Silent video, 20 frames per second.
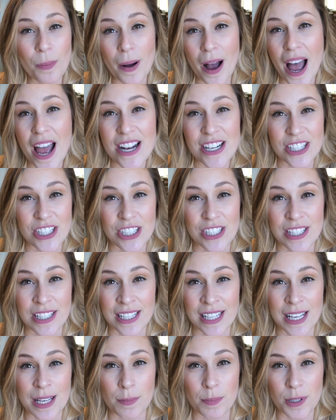much to
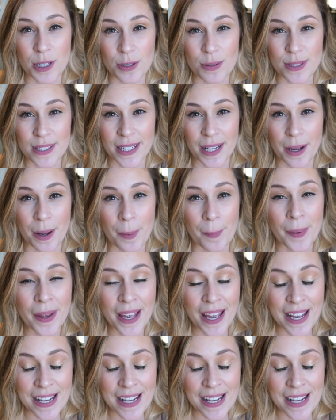keep using them.